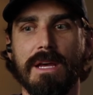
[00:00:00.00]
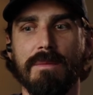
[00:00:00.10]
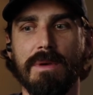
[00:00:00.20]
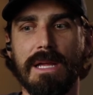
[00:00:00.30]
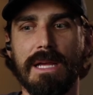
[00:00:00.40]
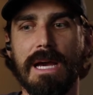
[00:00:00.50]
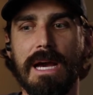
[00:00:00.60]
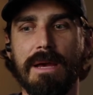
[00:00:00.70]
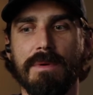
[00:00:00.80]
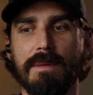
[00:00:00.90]
band
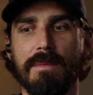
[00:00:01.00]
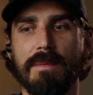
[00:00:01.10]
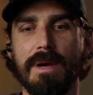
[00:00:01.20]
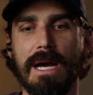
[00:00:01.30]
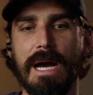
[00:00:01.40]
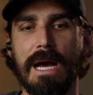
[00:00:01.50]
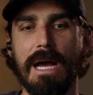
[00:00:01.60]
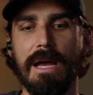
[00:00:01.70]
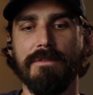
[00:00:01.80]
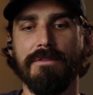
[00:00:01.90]
guy. But
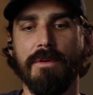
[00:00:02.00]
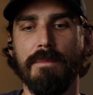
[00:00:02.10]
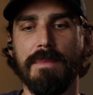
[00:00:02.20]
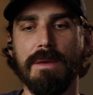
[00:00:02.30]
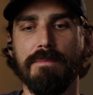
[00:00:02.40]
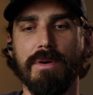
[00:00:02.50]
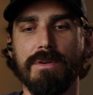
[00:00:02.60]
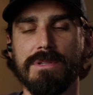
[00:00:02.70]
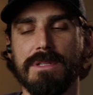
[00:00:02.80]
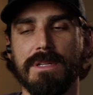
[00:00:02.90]
for me
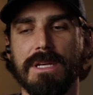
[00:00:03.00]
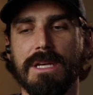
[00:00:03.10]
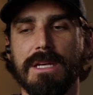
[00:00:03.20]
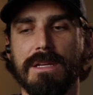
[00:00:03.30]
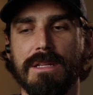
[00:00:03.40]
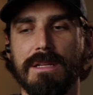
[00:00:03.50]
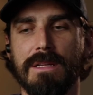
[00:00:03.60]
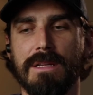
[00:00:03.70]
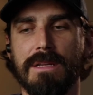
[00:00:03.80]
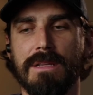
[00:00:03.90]
personally,
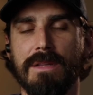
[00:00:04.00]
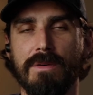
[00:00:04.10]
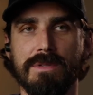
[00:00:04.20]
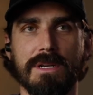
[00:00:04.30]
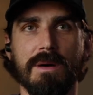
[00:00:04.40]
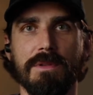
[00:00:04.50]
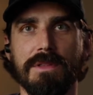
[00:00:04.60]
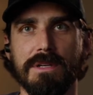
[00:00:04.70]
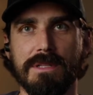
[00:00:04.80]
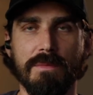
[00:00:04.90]
there was a couple things.